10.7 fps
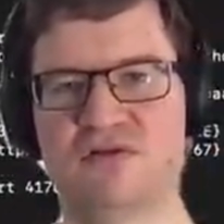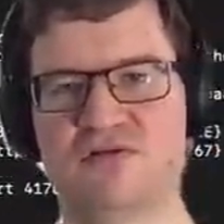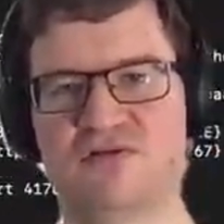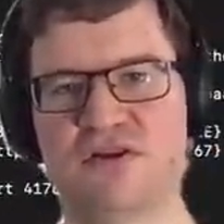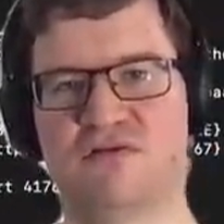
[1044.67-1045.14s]

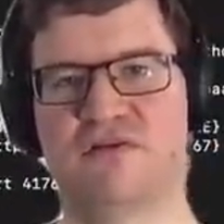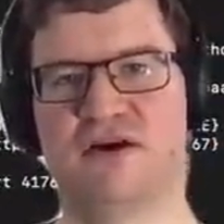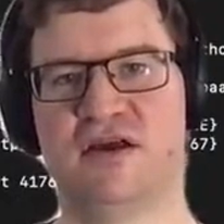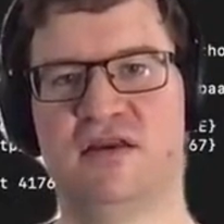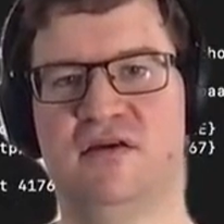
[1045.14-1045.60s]
Those work
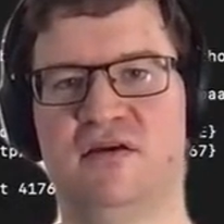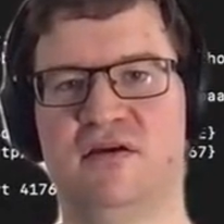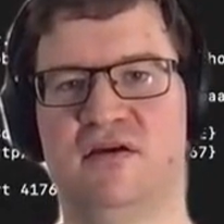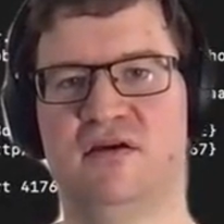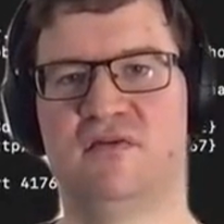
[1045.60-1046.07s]
fine
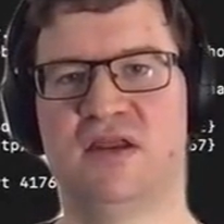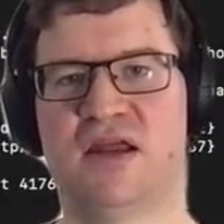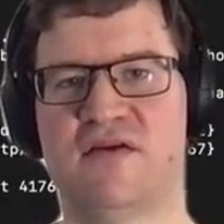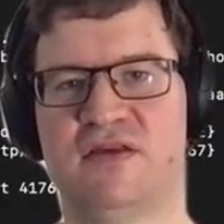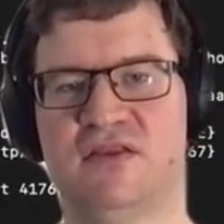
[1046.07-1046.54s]
when
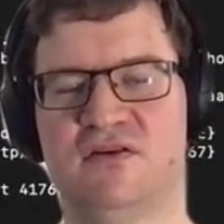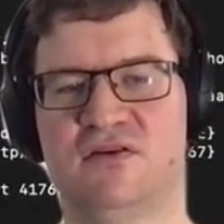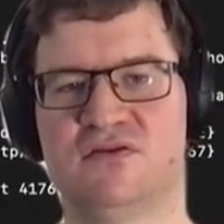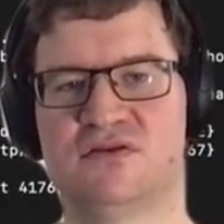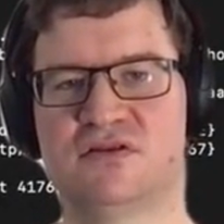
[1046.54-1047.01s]
having
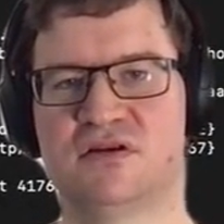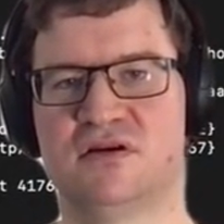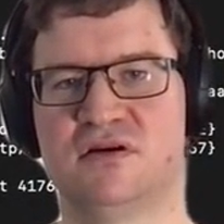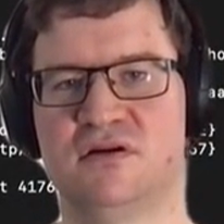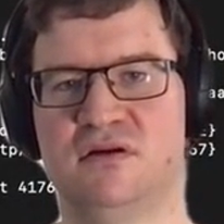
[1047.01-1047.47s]
those